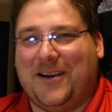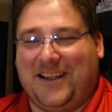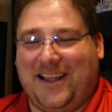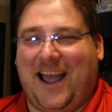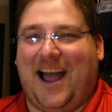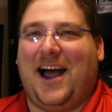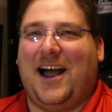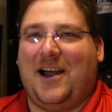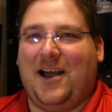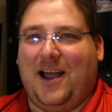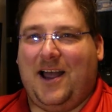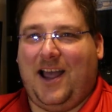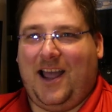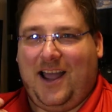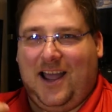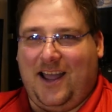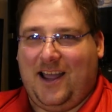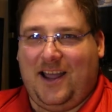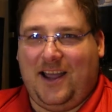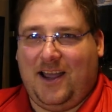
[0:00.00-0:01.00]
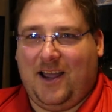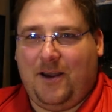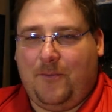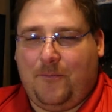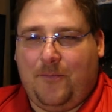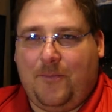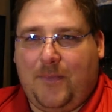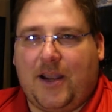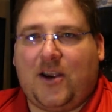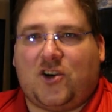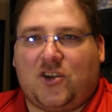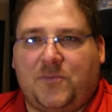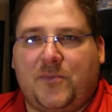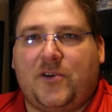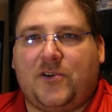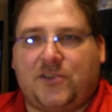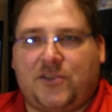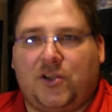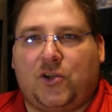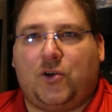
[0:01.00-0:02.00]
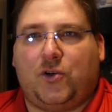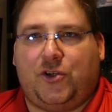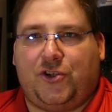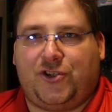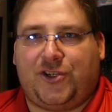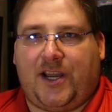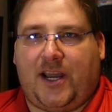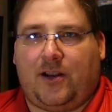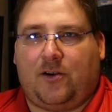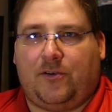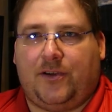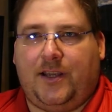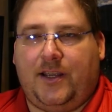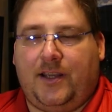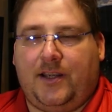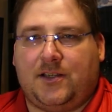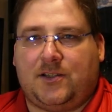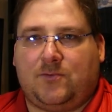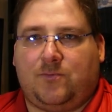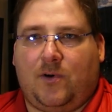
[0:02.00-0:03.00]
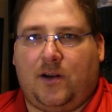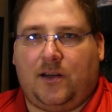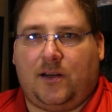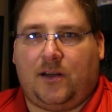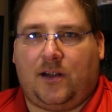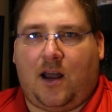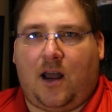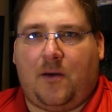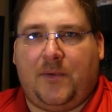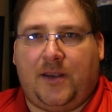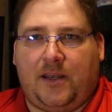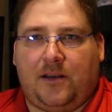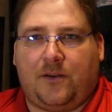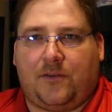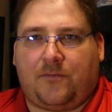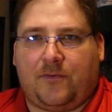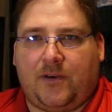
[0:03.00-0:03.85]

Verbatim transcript: but yeah, uh, Maker's Muse is a good channel. He is what got me into